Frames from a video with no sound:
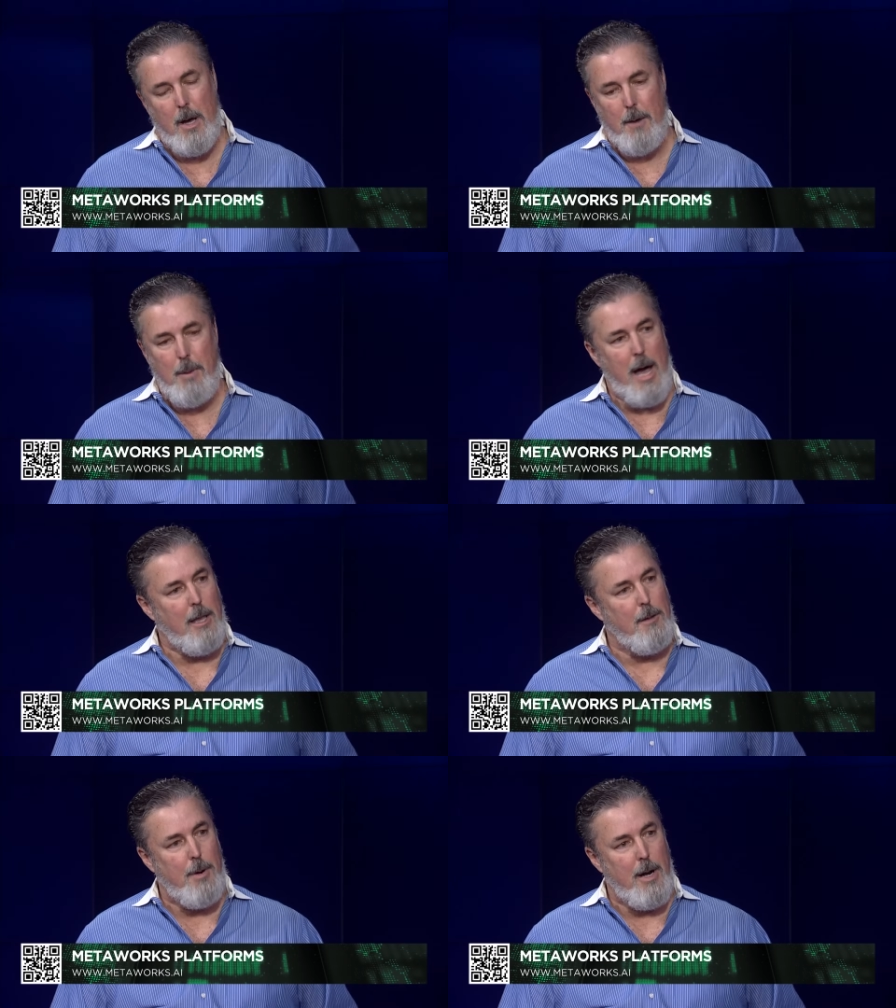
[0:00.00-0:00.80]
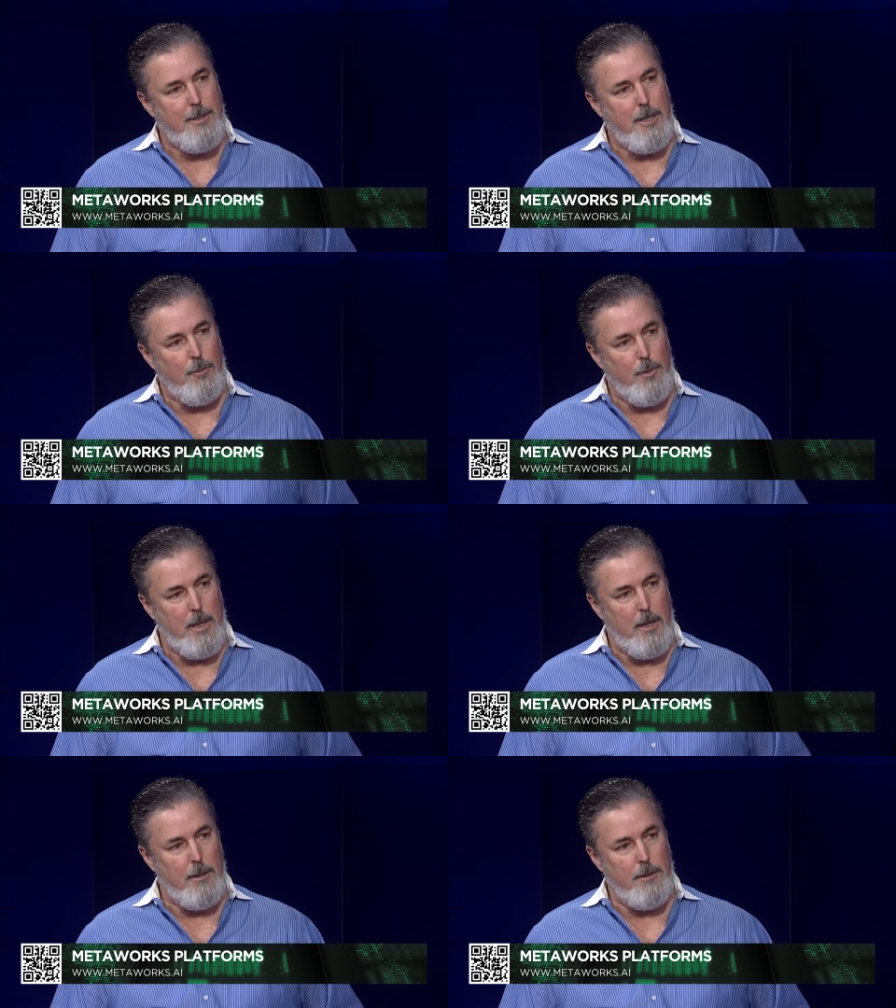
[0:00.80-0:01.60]
uh, pilot project with
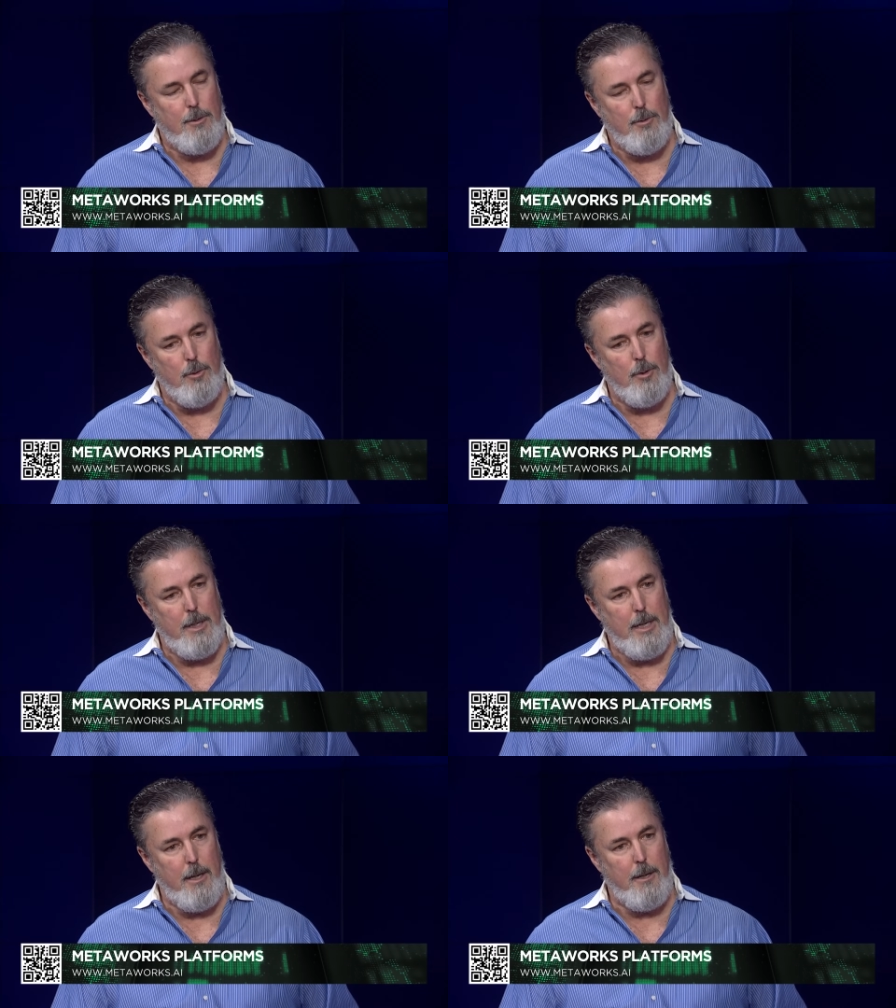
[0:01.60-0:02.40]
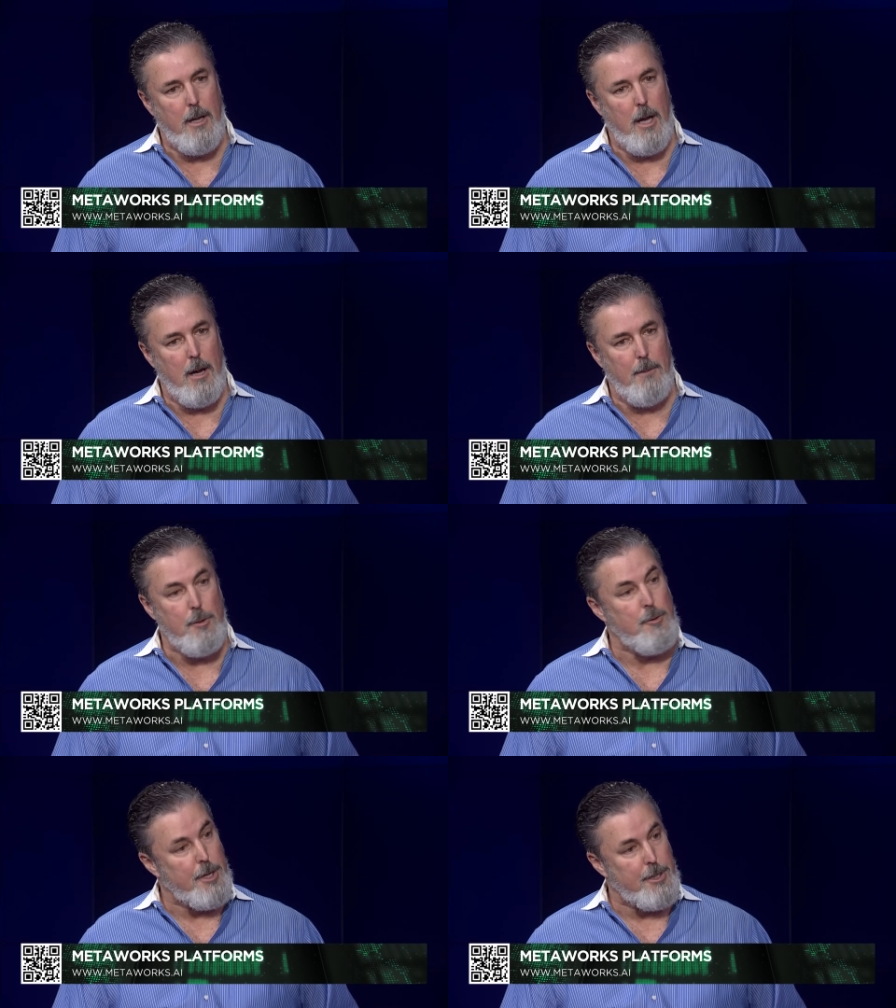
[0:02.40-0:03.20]
a school in um,
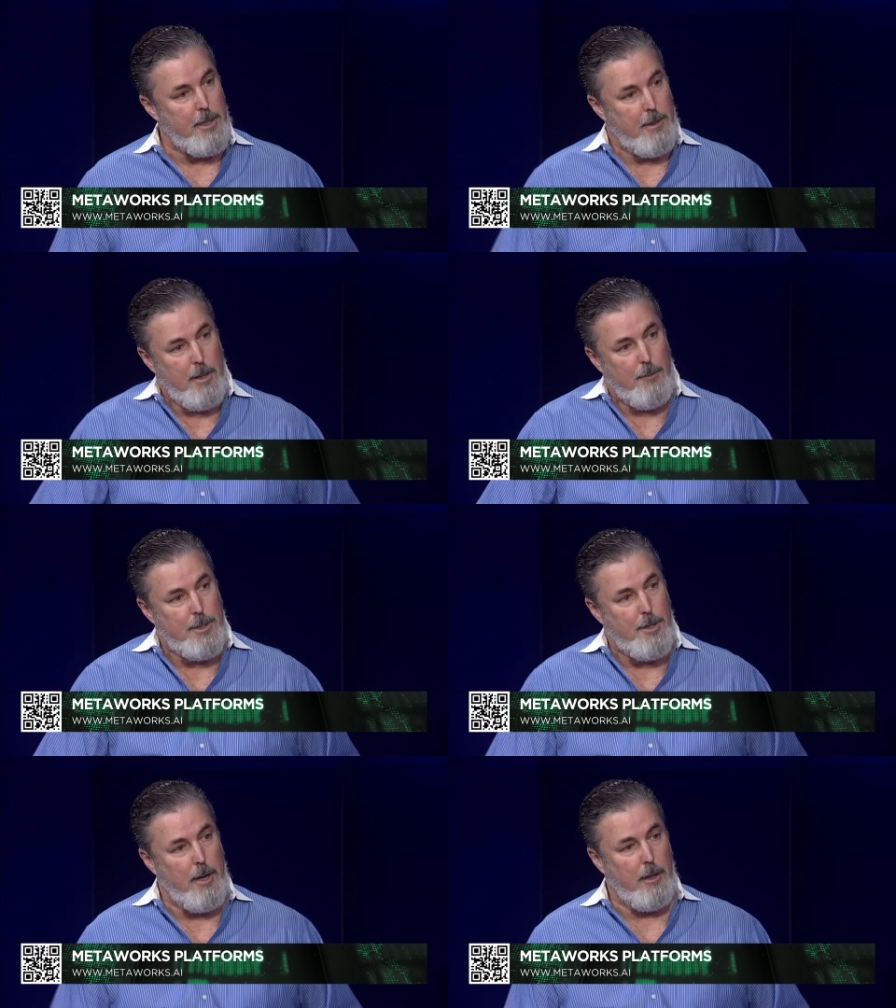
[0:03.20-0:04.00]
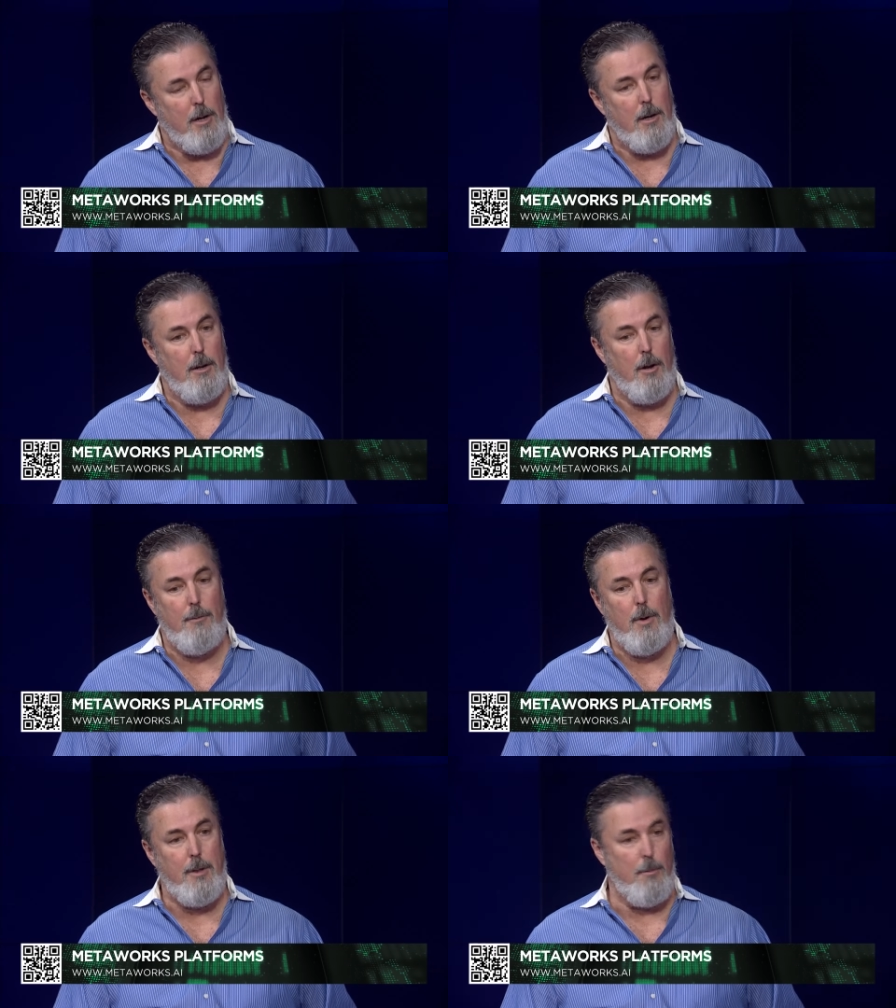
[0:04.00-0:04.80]
New Jersey that we're starting it
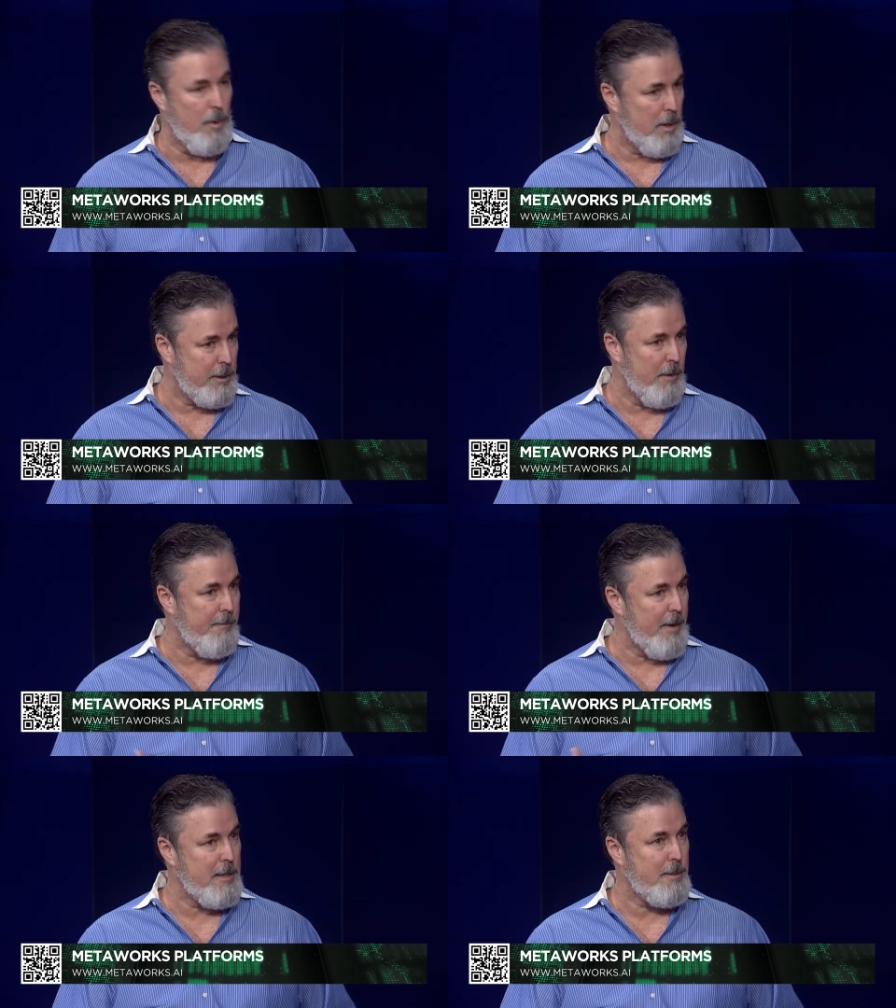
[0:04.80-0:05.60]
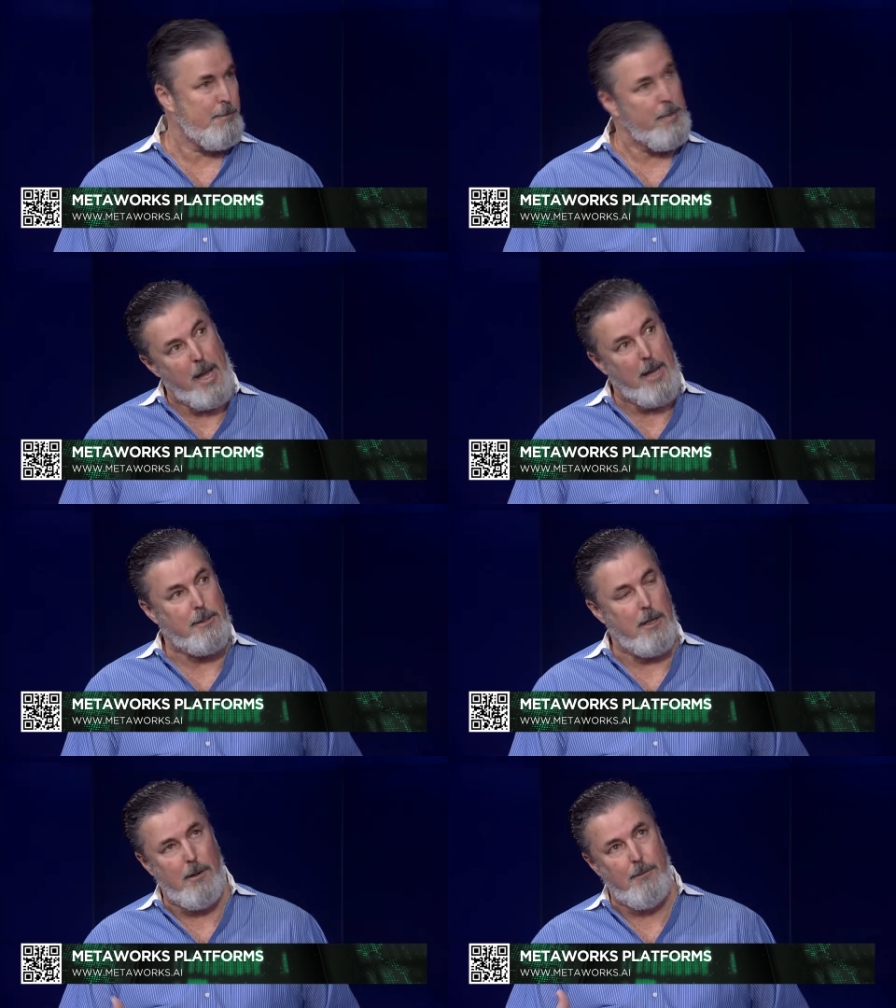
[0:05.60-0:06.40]
off with, and we're also fast
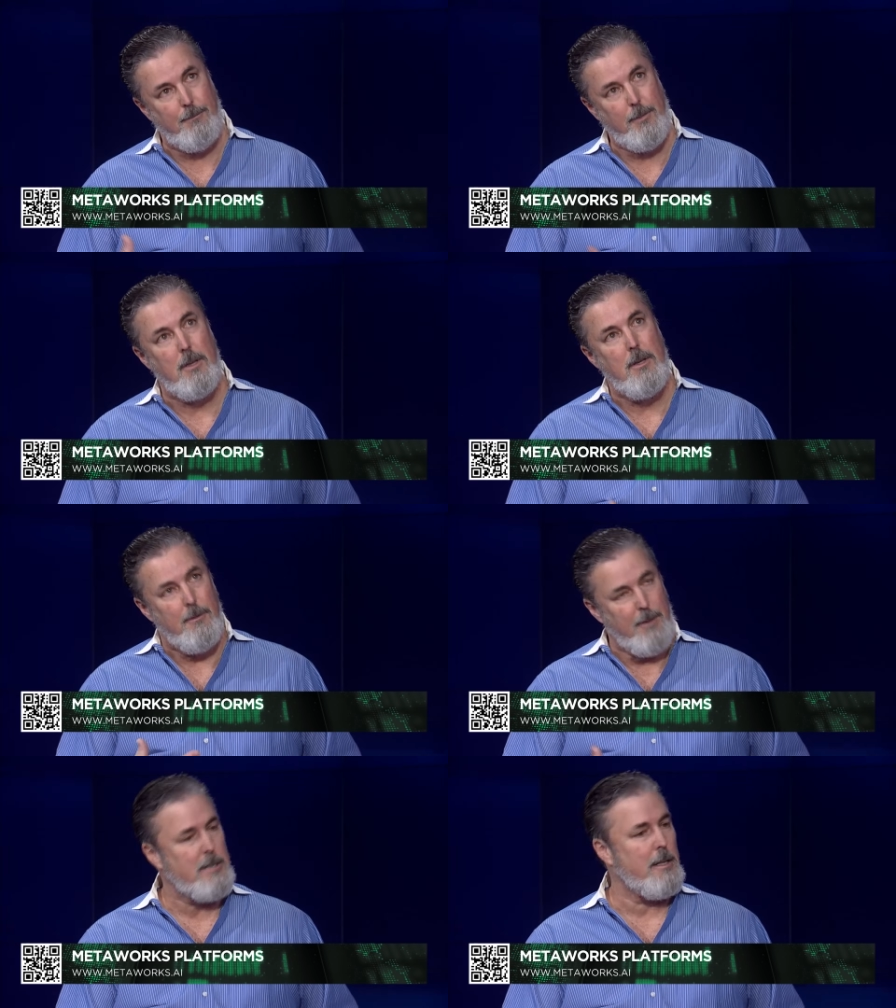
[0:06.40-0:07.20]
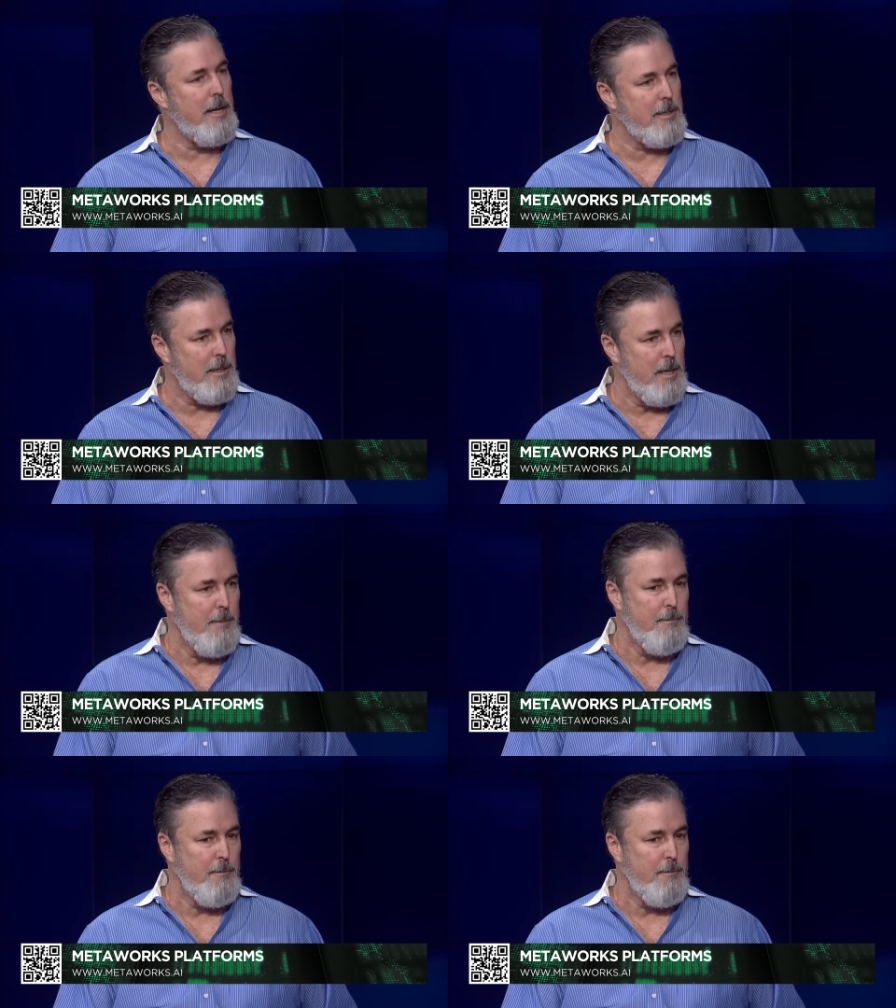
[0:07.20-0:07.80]
pass or fast class.